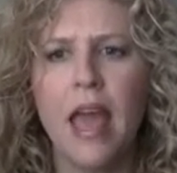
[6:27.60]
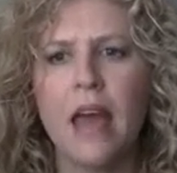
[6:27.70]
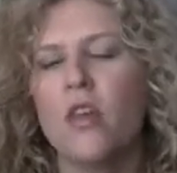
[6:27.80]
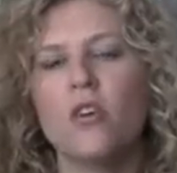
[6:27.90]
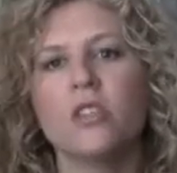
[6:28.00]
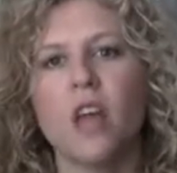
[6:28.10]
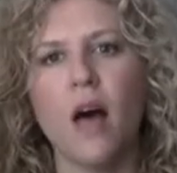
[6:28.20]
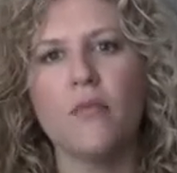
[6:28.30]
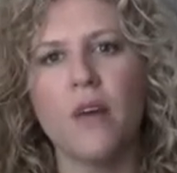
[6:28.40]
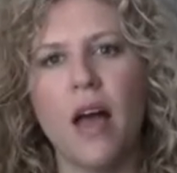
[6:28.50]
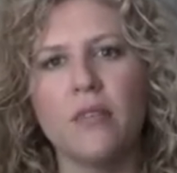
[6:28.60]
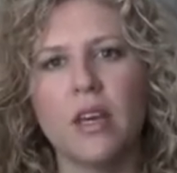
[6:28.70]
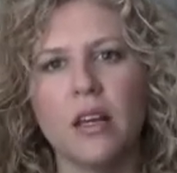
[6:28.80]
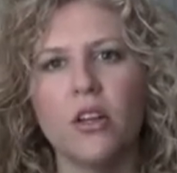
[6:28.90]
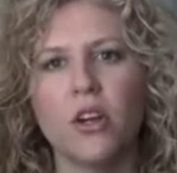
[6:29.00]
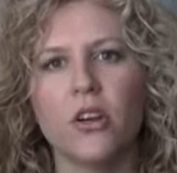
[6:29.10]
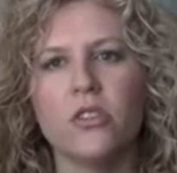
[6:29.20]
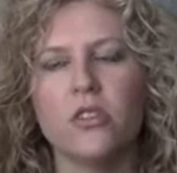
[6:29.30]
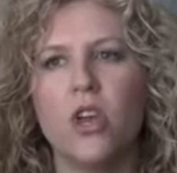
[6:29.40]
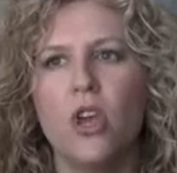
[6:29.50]
And those top 5
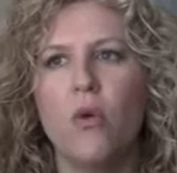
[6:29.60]
killers,